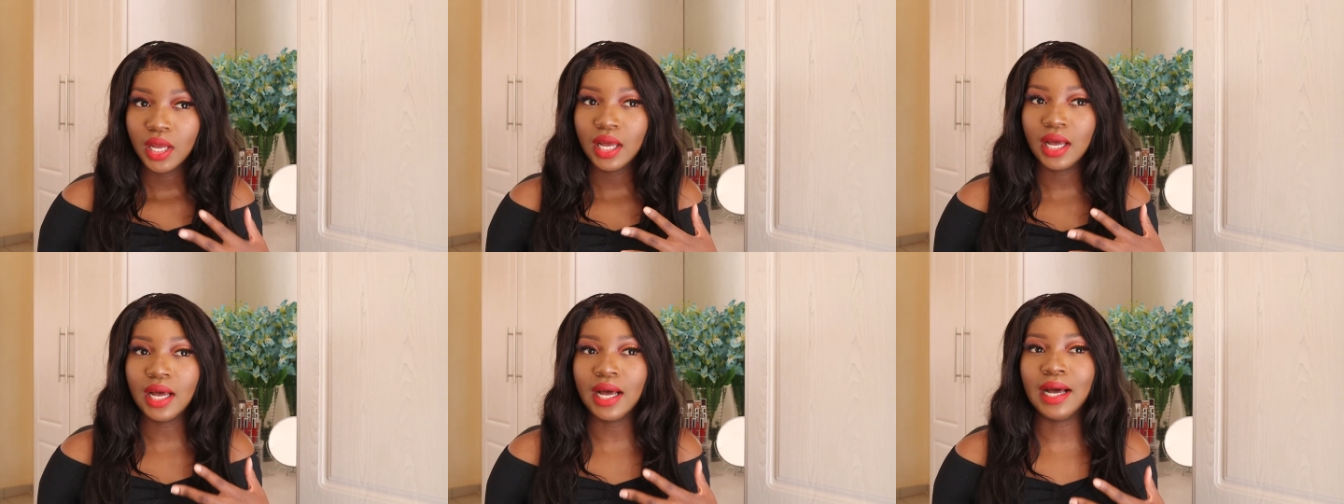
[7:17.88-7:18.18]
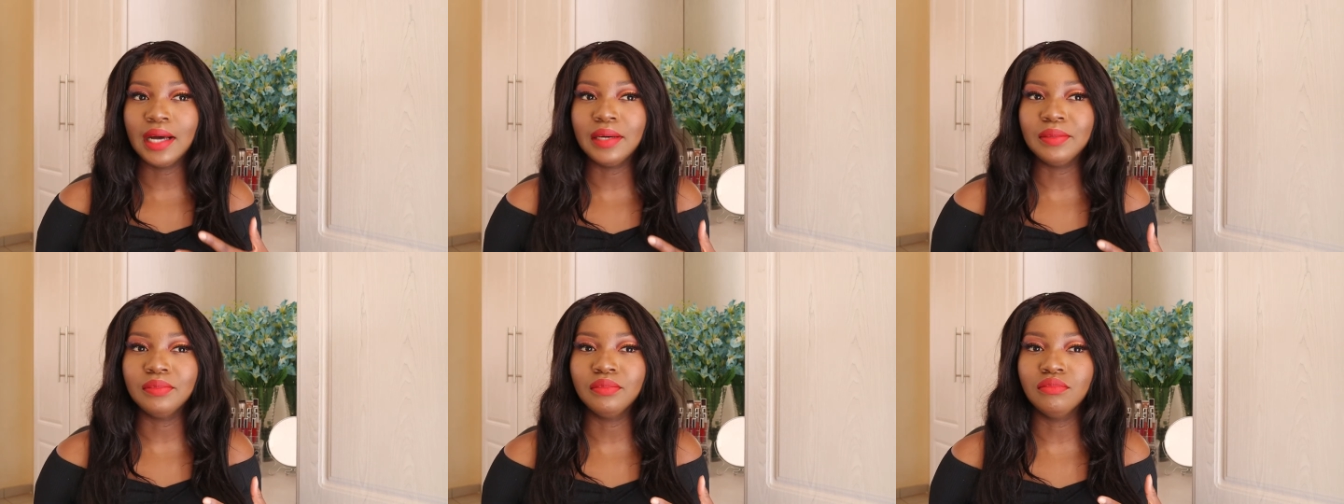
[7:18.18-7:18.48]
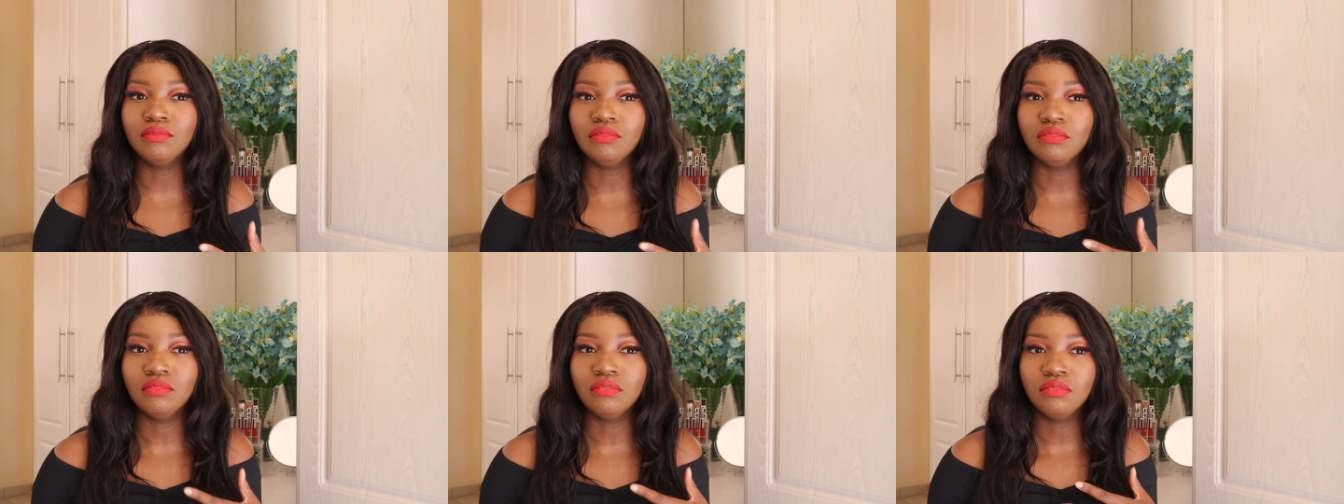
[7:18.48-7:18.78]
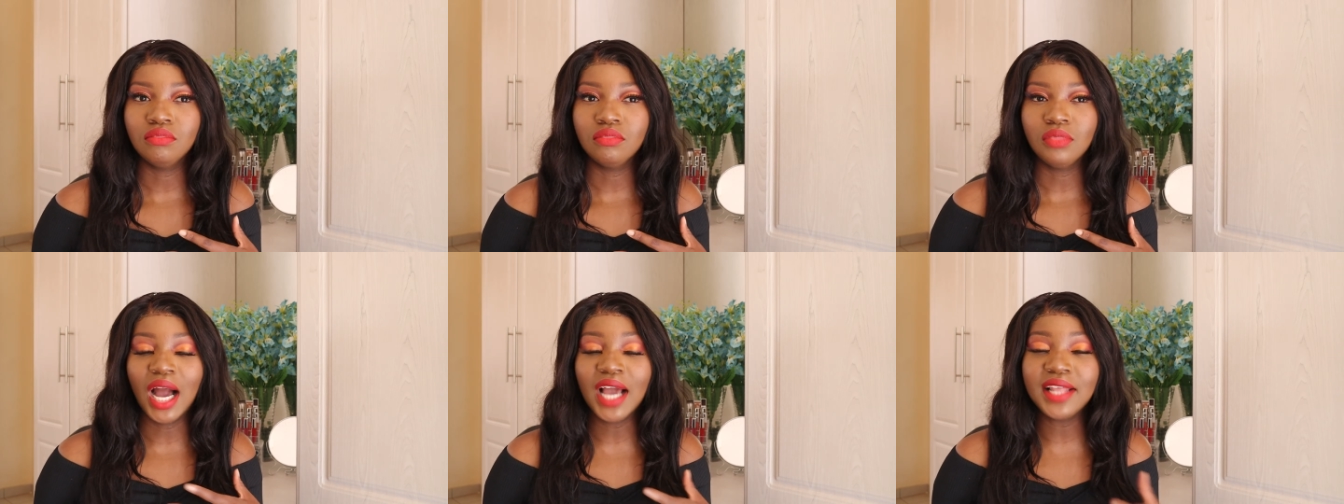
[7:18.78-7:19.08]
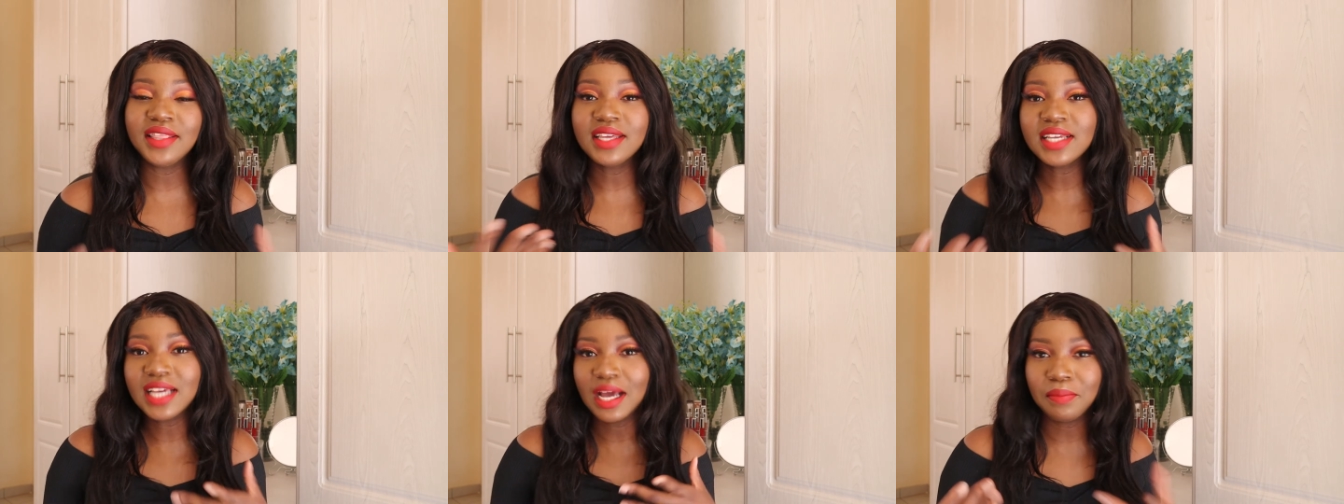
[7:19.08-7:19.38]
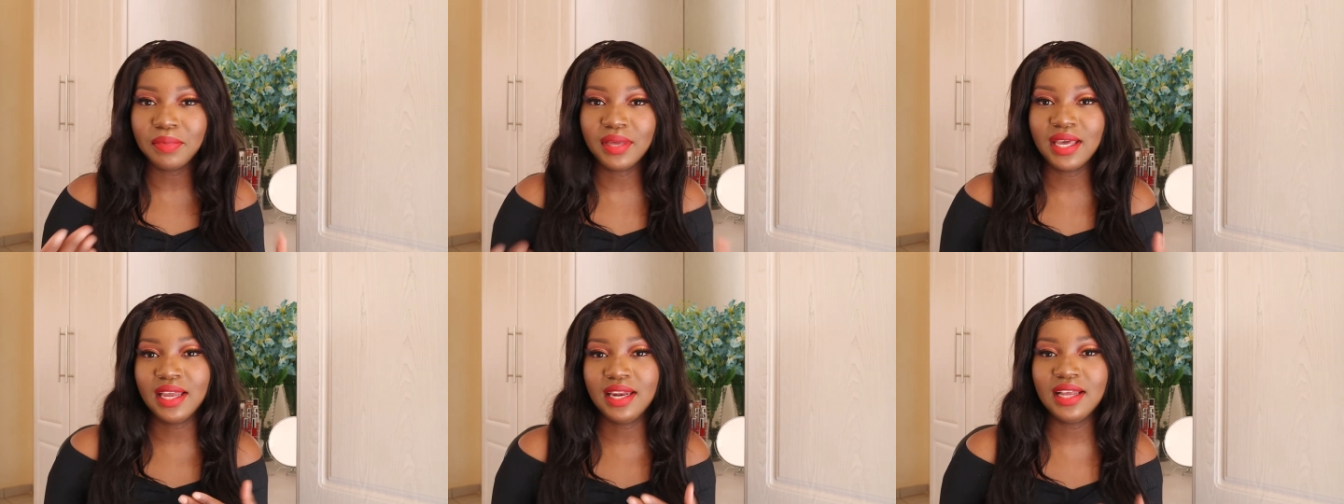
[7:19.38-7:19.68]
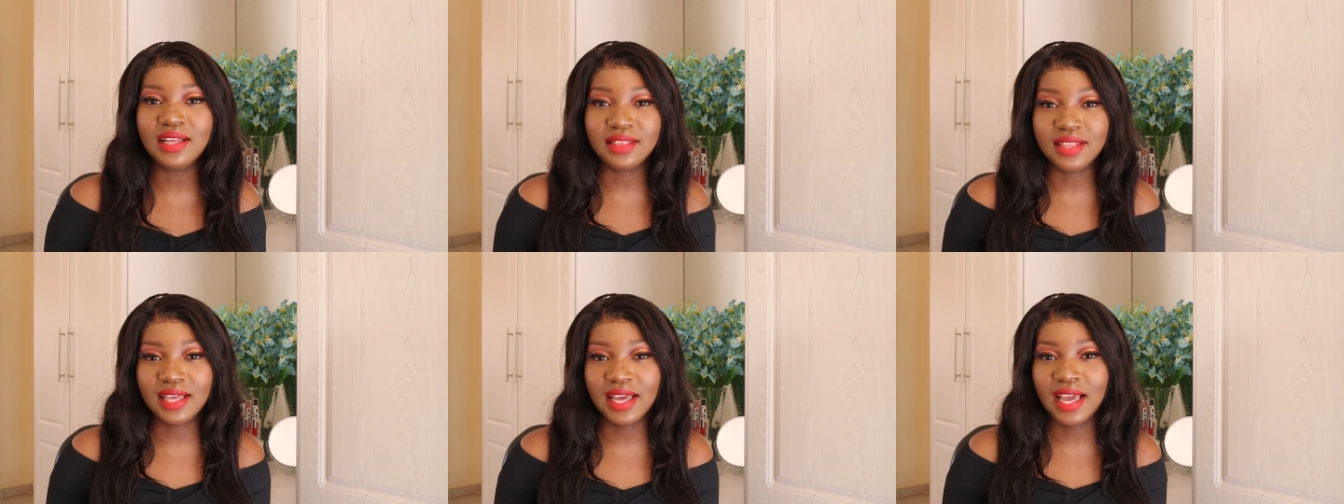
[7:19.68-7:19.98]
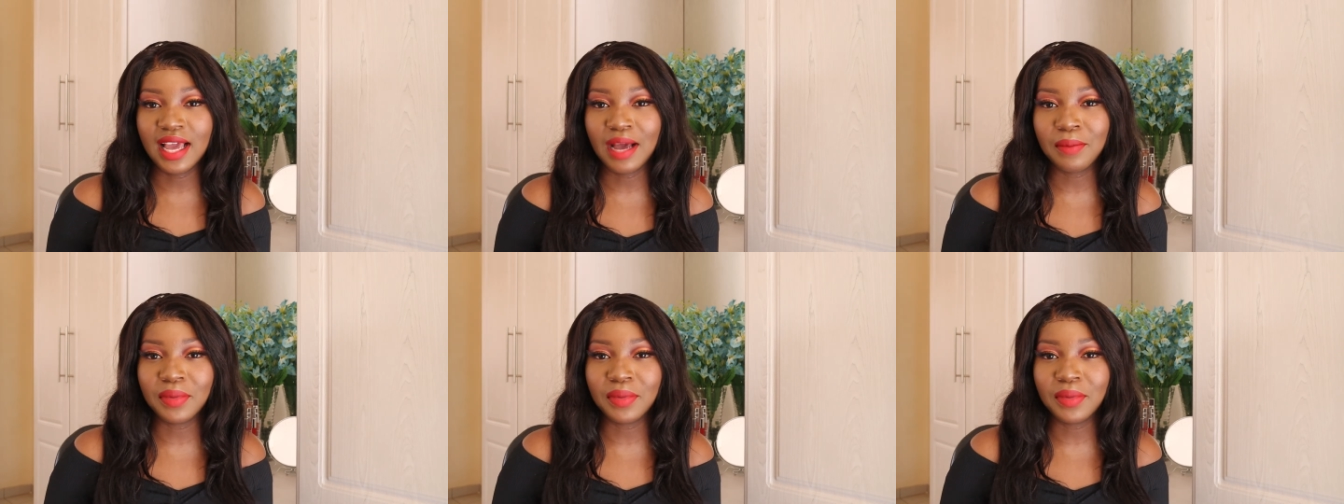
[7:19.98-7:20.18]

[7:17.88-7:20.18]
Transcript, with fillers: um I think I'm getting there.